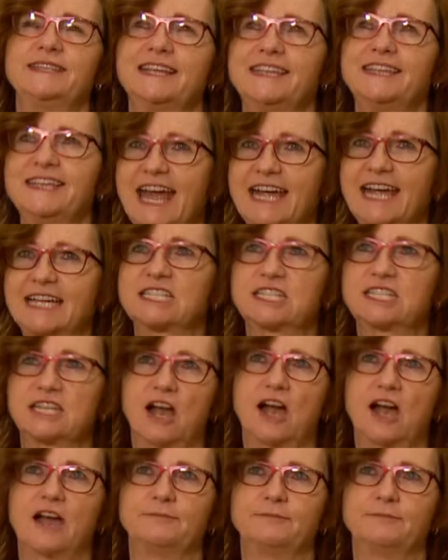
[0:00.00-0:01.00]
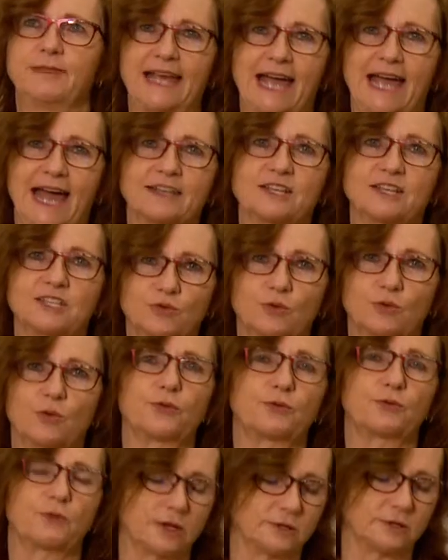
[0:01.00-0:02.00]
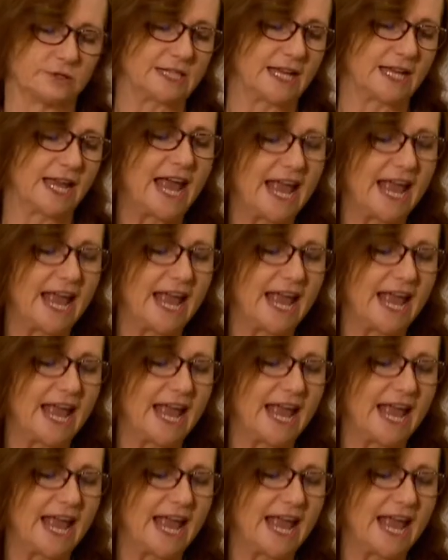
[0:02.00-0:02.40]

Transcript: the next time they had a sore throat